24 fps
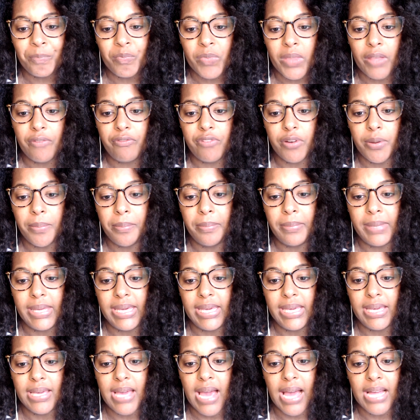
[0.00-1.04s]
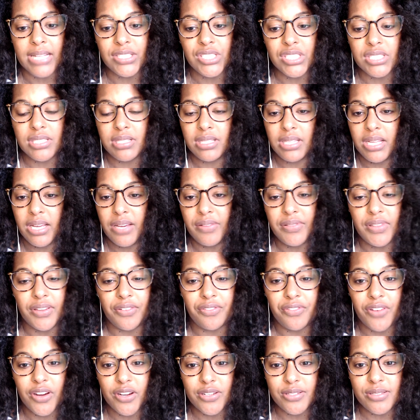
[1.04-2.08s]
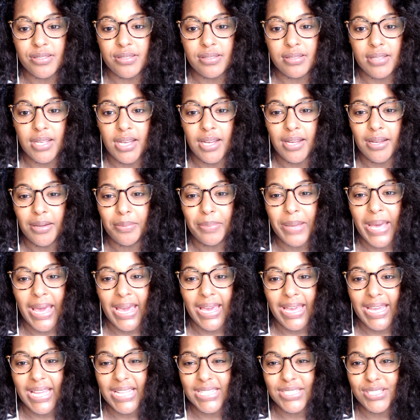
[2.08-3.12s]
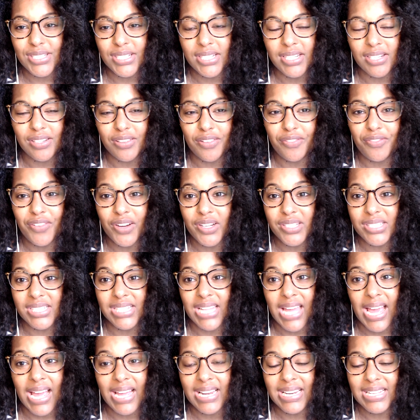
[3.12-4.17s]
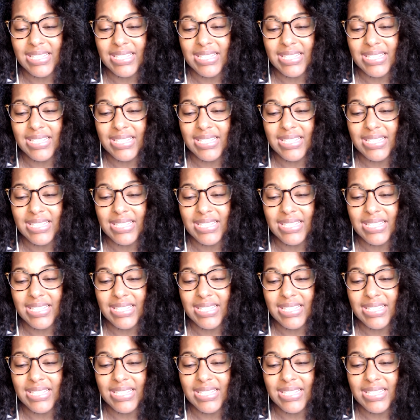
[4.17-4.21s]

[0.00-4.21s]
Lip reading: for me, I just love the first page, the first line.